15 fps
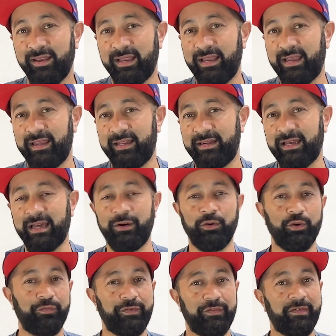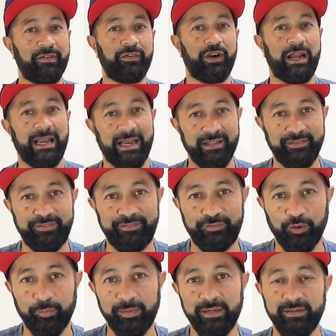And I don't know if you've ever had
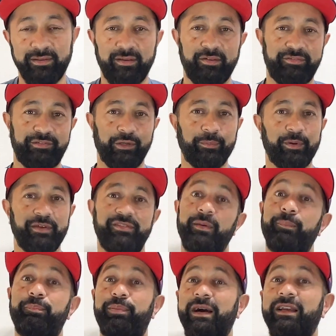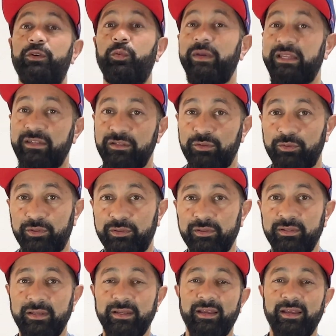soba. Soba is a buckwheat noodle.